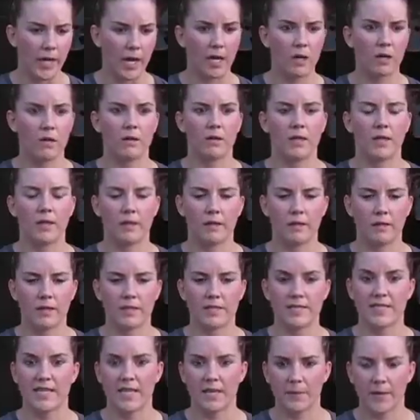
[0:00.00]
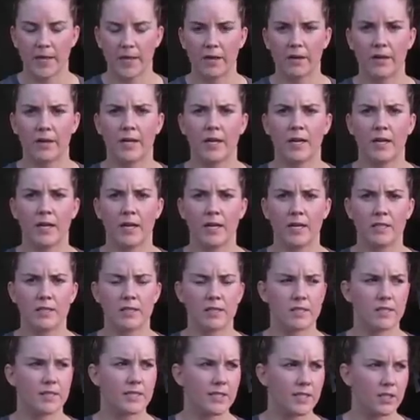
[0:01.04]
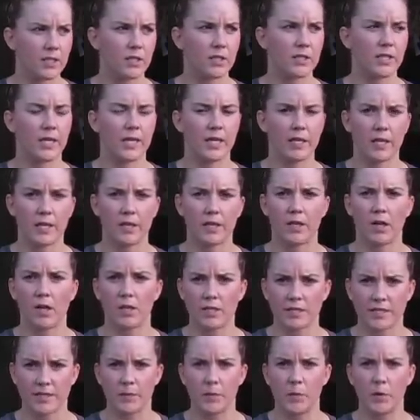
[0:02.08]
out in the same area and still get an awesome